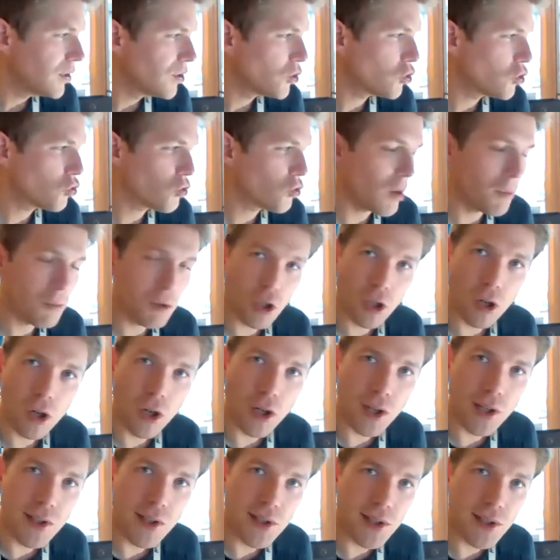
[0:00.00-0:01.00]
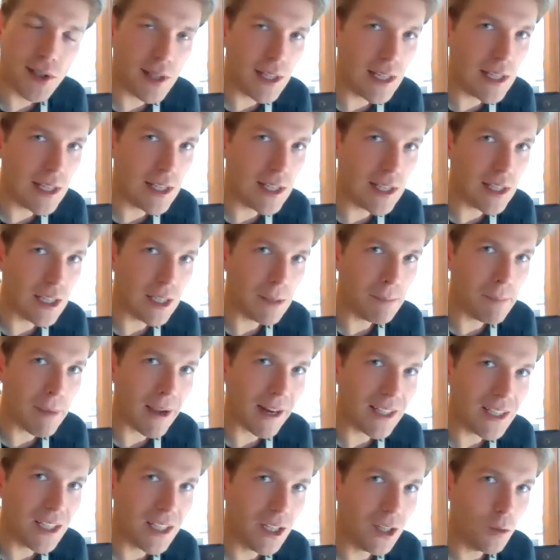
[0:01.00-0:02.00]
Streptococcus, these are the
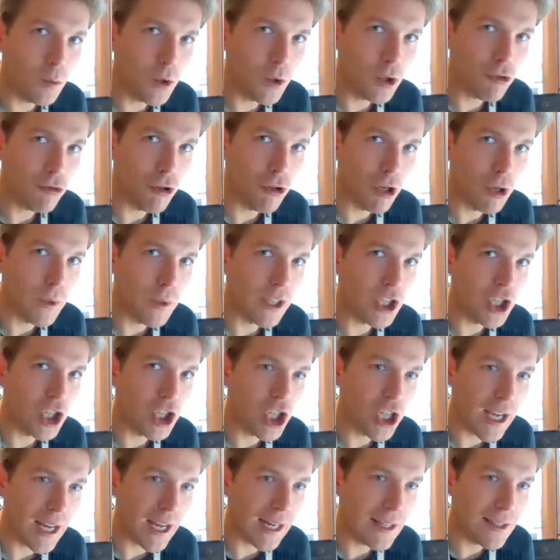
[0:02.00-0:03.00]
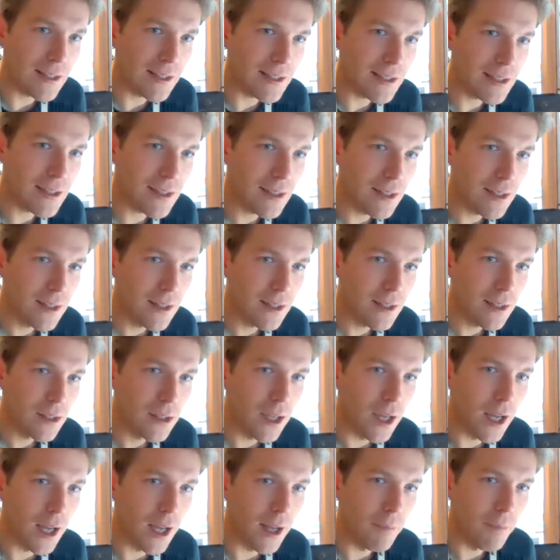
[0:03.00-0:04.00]
bacteria which grow in chains.
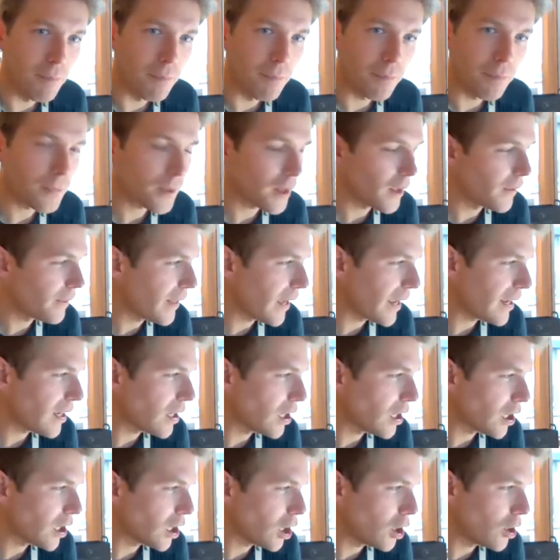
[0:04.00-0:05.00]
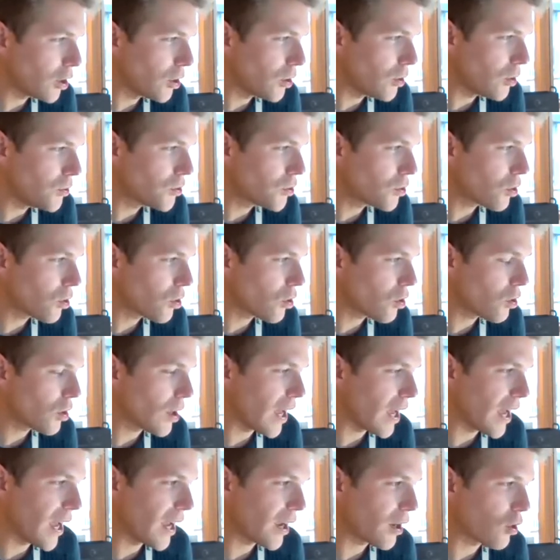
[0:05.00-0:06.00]
They can include
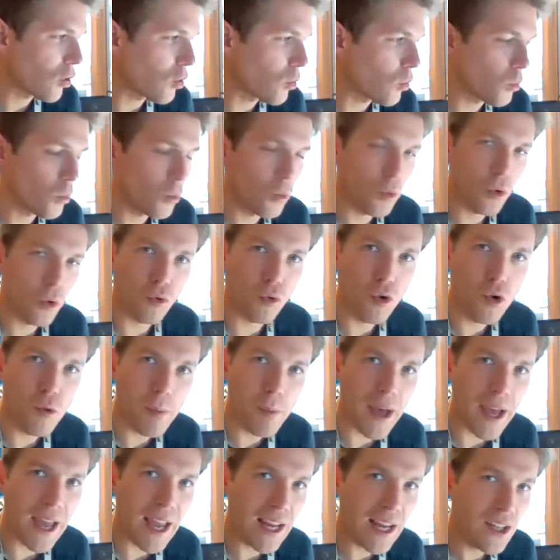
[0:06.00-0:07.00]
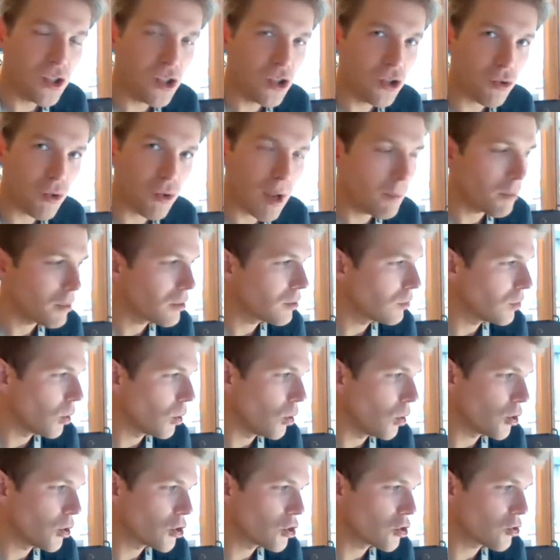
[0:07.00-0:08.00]
group A strep
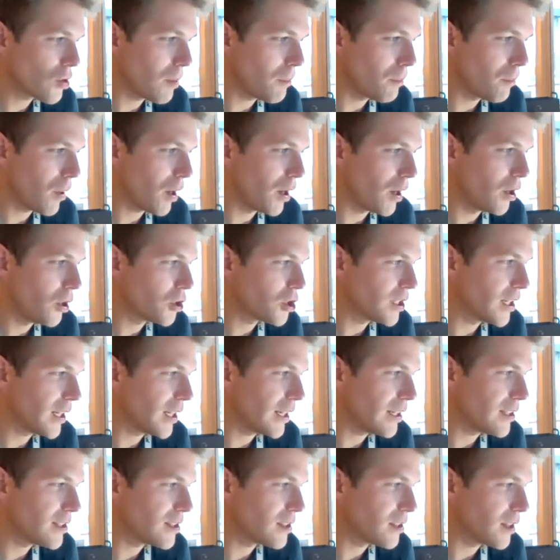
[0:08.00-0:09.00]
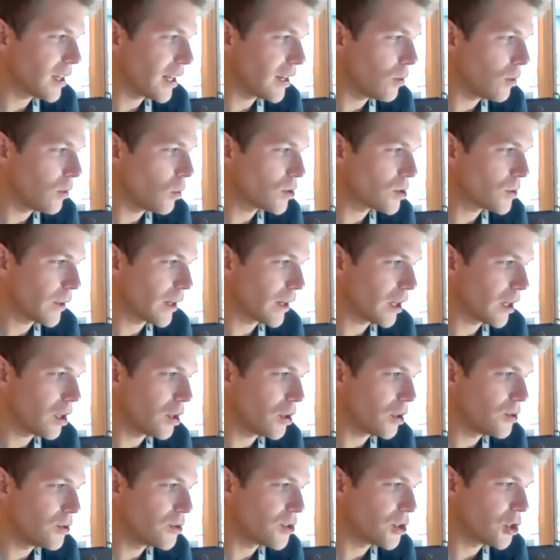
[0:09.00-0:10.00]
or strep pyogenes, and it also
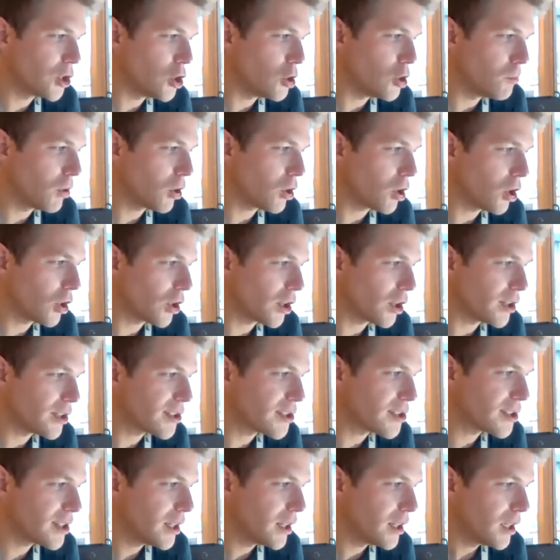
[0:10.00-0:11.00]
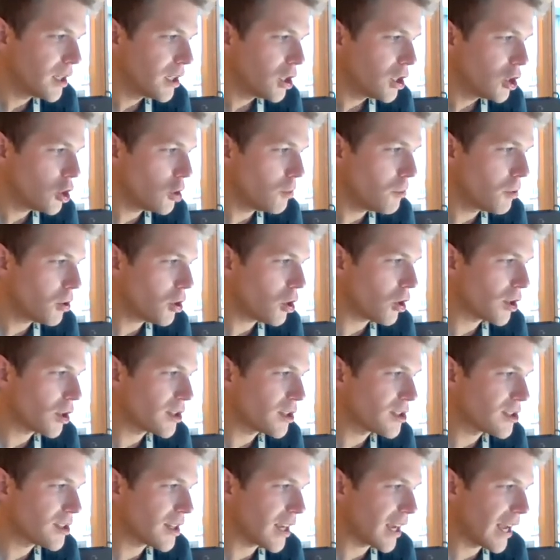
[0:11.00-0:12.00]
includes the pneumococcus.
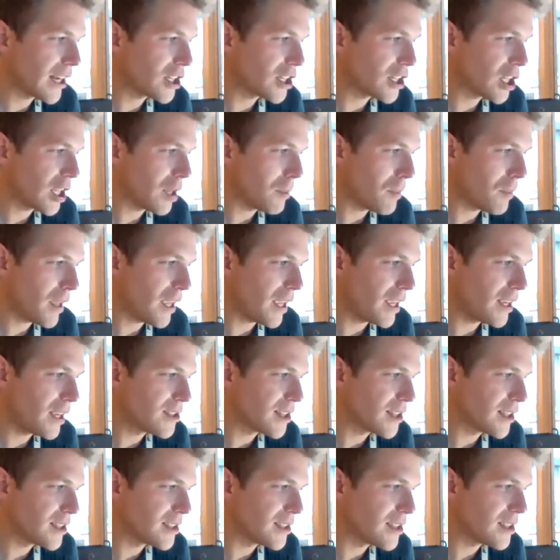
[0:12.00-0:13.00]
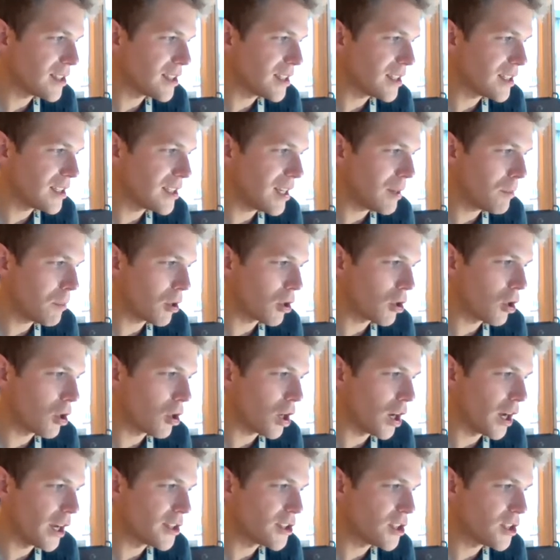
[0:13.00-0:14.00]
Pneumococcus actually appears as
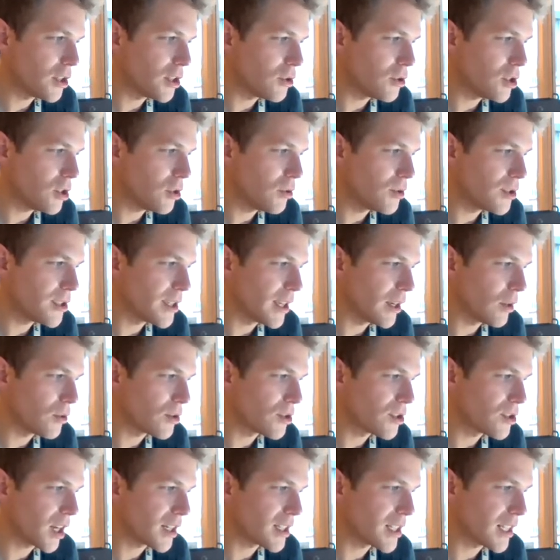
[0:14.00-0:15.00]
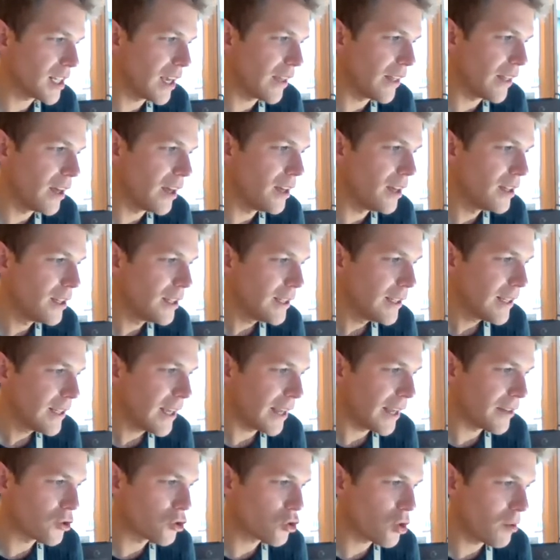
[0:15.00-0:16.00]
diplococci, so two cells stuck together,
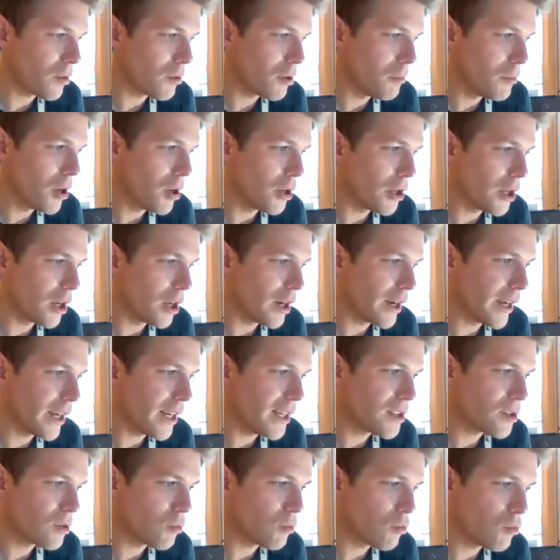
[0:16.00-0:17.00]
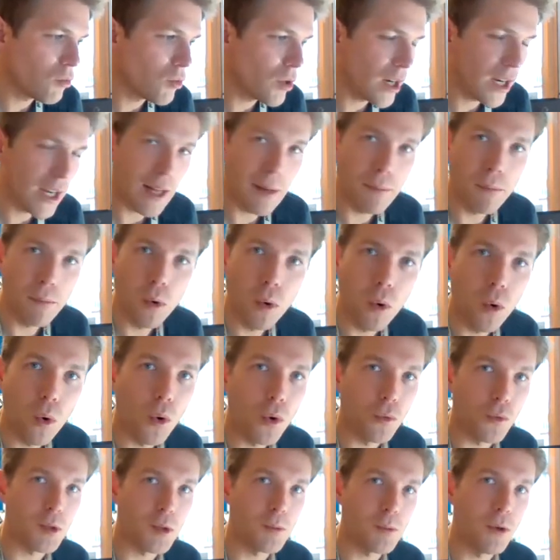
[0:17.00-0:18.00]
and strep pneumoniae is a really
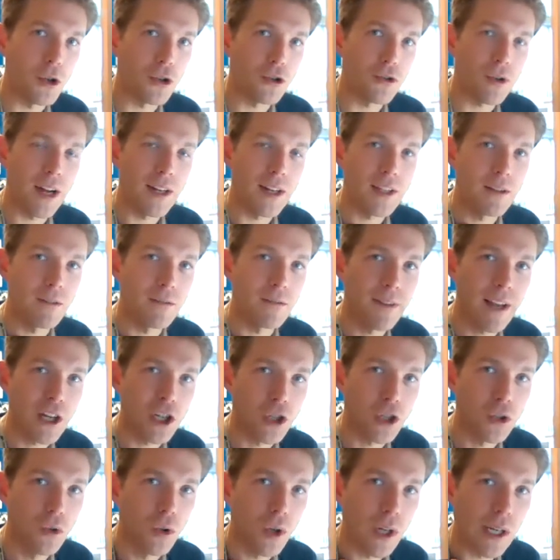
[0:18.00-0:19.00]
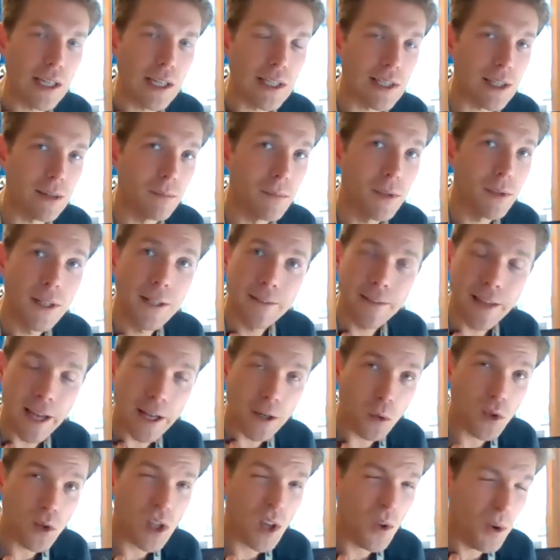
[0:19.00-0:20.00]
important respiratory tract infection organism and
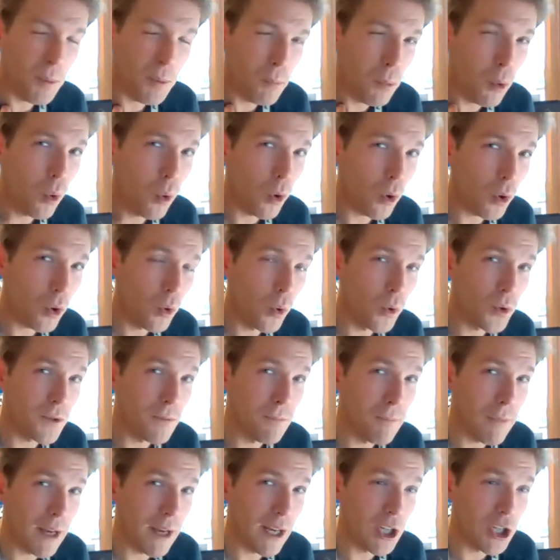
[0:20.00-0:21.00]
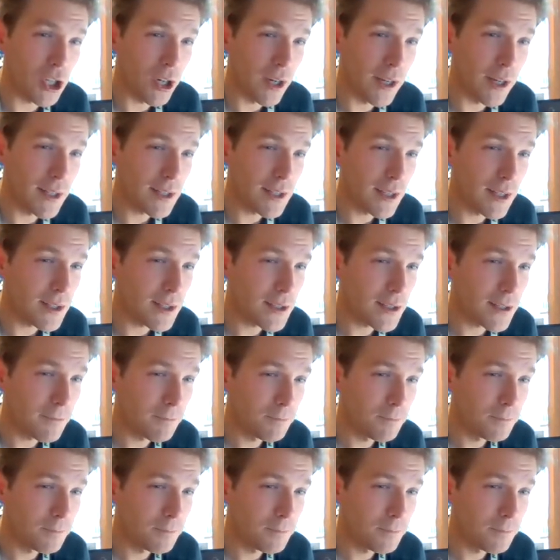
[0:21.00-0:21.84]
also an important cause of meningitis.